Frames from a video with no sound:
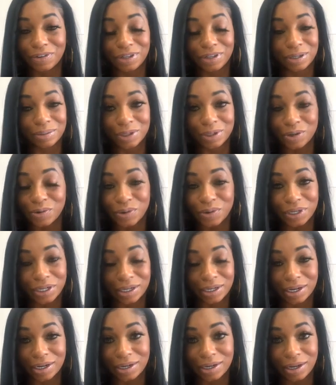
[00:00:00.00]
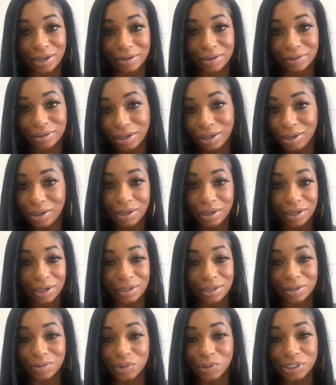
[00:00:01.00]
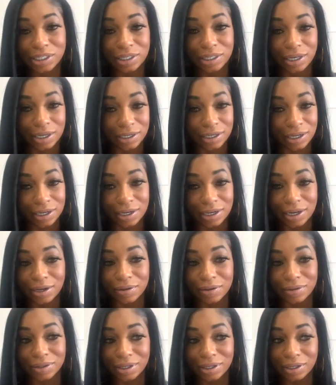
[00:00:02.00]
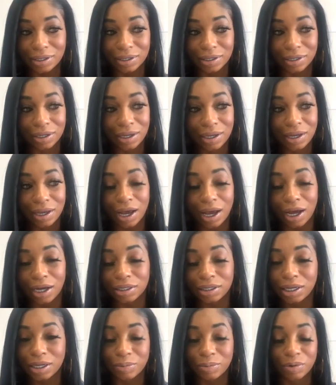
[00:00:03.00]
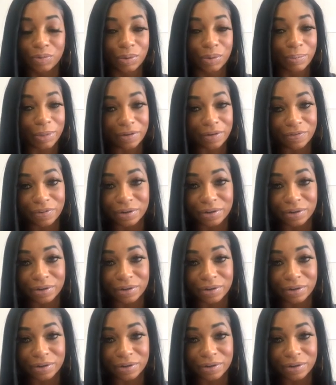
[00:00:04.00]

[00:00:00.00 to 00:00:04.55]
for him to go and lay that down. And then once he laid that down, then I came up with my